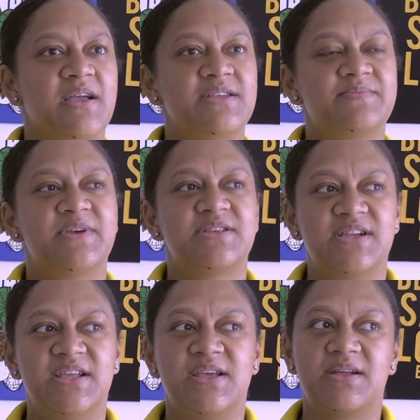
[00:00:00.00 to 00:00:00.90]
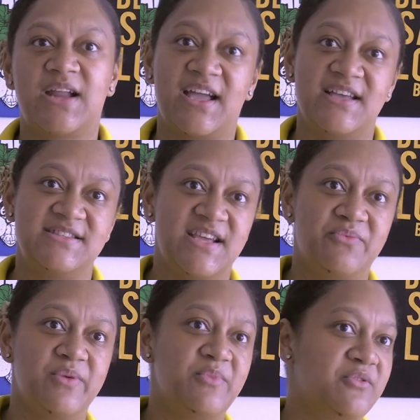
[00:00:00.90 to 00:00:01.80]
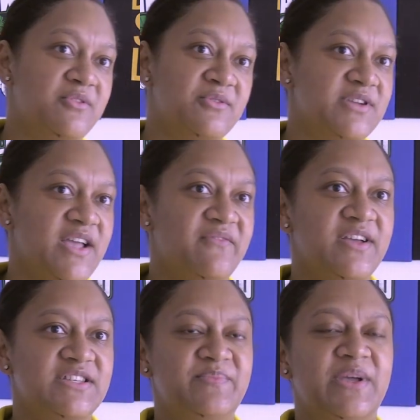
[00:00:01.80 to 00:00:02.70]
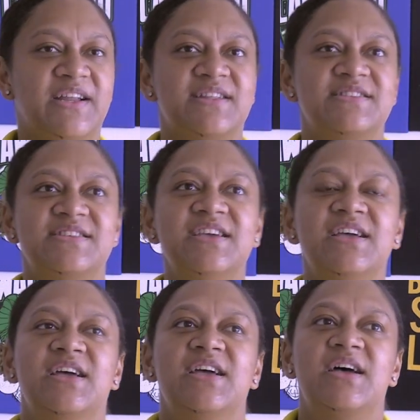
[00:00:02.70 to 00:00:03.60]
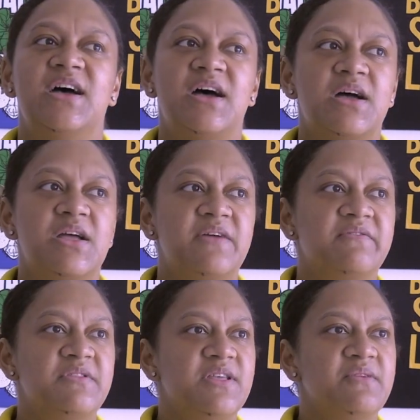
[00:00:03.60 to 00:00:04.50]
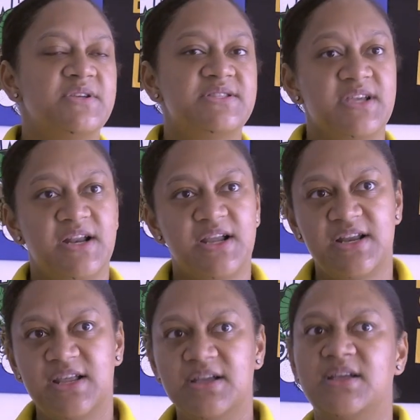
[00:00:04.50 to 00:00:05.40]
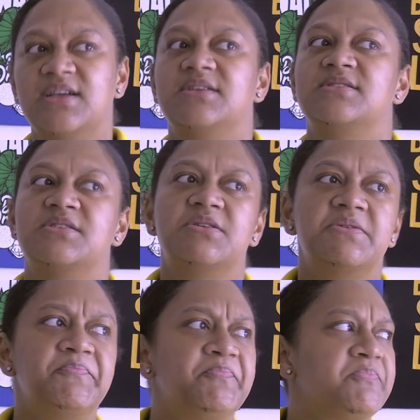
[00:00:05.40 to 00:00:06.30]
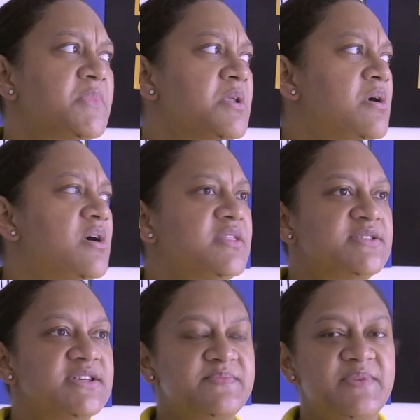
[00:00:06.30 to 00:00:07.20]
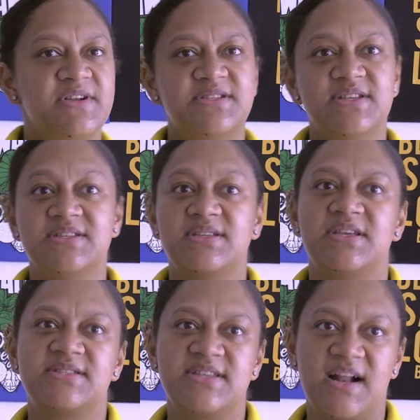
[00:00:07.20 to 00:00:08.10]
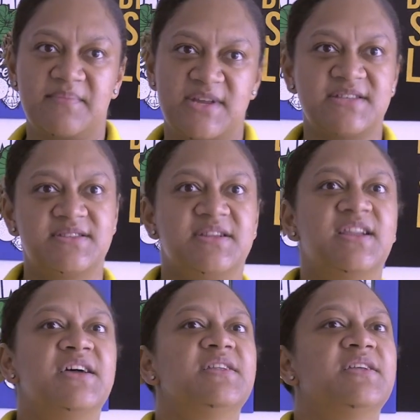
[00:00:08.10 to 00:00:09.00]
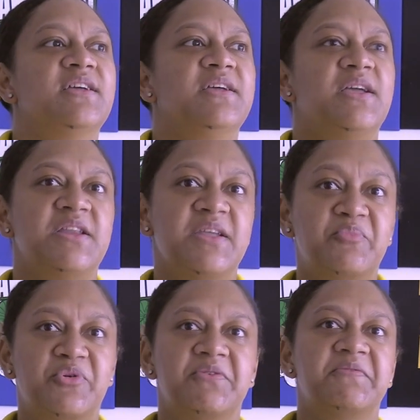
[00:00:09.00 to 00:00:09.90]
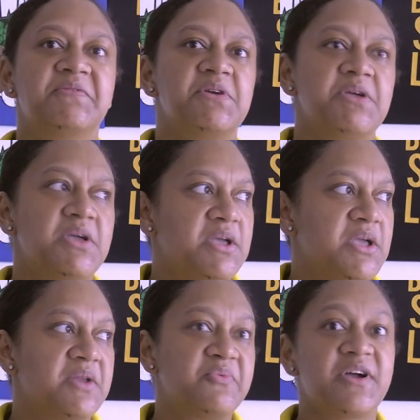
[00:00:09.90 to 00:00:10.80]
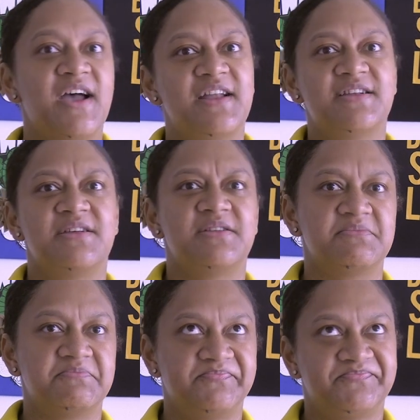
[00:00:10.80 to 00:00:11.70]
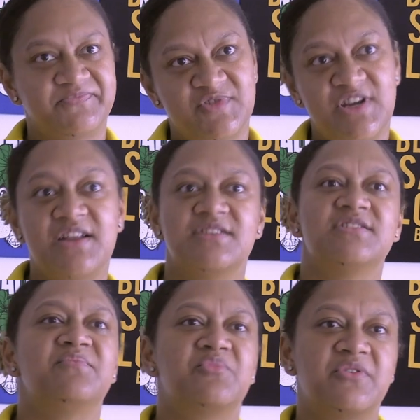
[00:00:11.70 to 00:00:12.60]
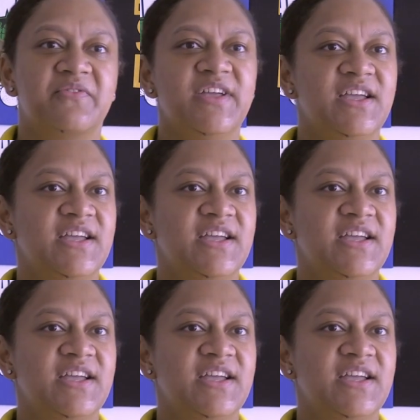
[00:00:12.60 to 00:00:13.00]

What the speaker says: especially, like I said, we both don't have experience. Everything, we're still learning. So all these experiences, it's helped us learn and improve and work harder and trying to improve.